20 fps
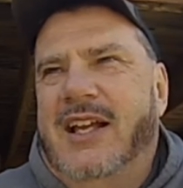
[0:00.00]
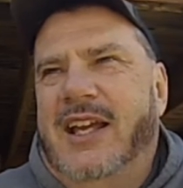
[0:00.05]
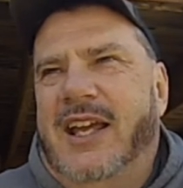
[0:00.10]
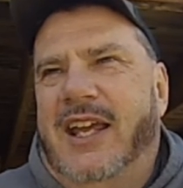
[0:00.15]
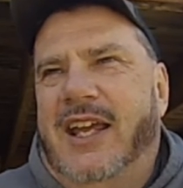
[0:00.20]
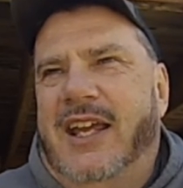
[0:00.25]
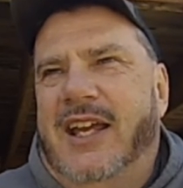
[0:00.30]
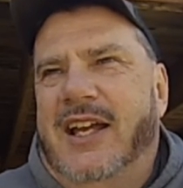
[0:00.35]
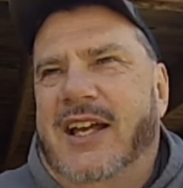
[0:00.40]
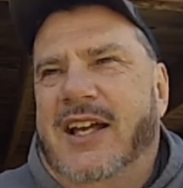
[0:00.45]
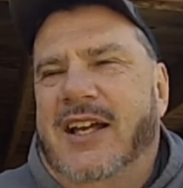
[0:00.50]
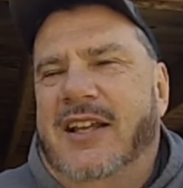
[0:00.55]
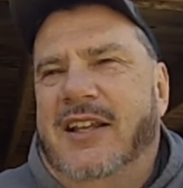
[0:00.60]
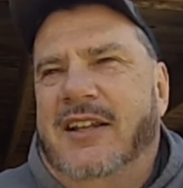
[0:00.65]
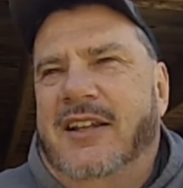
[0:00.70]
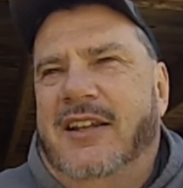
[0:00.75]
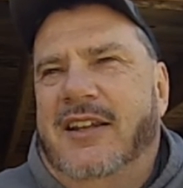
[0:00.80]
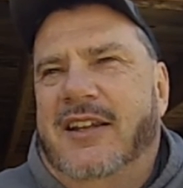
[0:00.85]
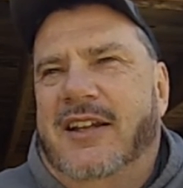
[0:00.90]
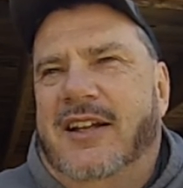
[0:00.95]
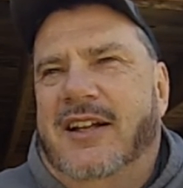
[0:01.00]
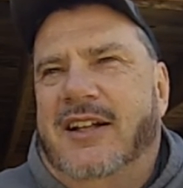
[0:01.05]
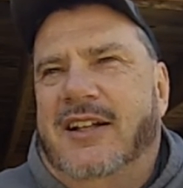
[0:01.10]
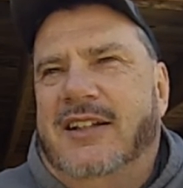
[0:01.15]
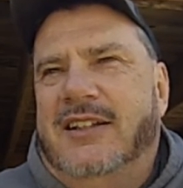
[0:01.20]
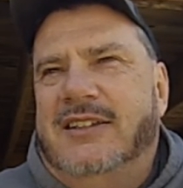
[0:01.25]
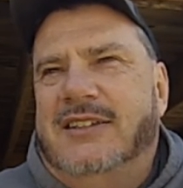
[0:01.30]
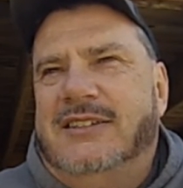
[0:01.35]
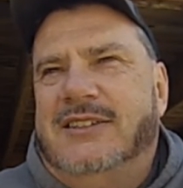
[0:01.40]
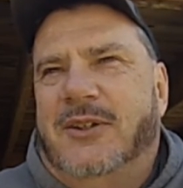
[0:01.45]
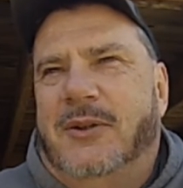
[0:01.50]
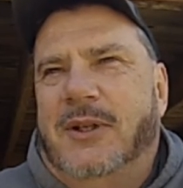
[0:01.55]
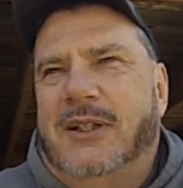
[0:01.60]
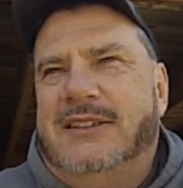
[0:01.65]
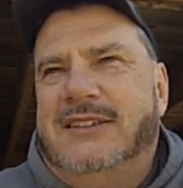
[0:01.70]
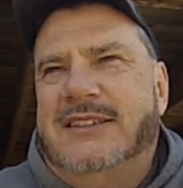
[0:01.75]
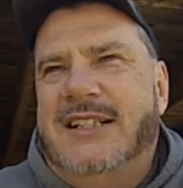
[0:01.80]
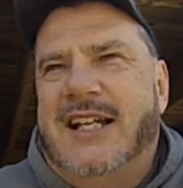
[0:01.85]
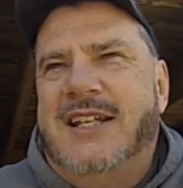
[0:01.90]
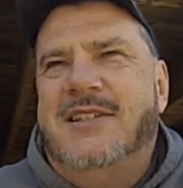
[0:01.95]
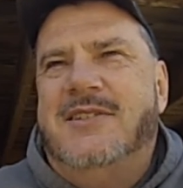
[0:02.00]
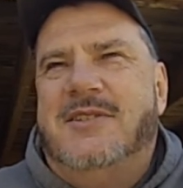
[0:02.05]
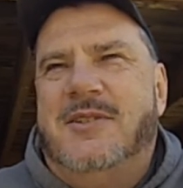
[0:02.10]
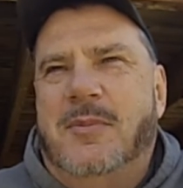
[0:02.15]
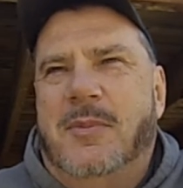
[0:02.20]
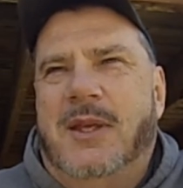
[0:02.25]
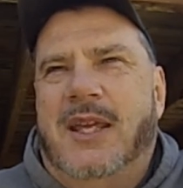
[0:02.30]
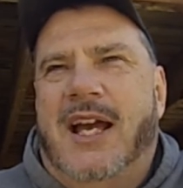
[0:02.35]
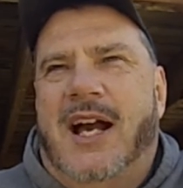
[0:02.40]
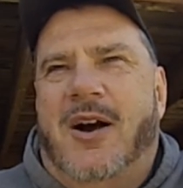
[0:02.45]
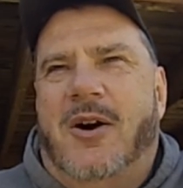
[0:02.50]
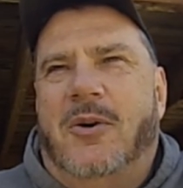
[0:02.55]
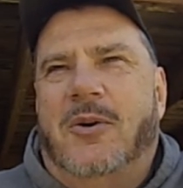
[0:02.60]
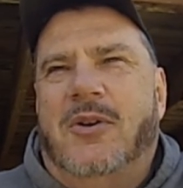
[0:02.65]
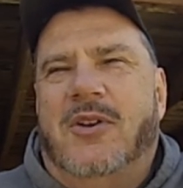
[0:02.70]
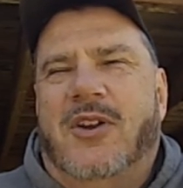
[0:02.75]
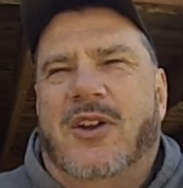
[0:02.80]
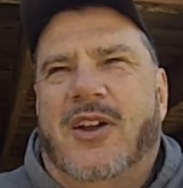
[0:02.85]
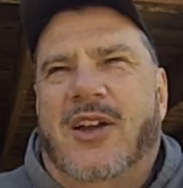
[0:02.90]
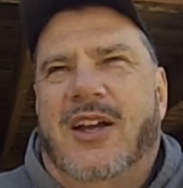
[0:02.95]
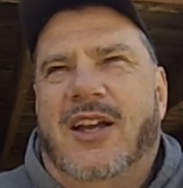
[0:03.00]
And so it's nice to be out.